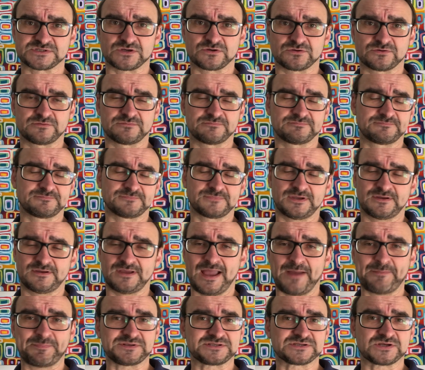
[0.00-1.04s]
on
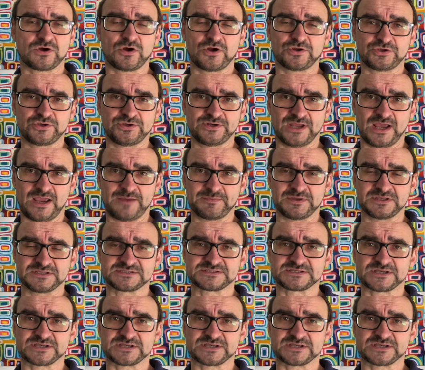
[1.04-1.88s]
appetite, you name it.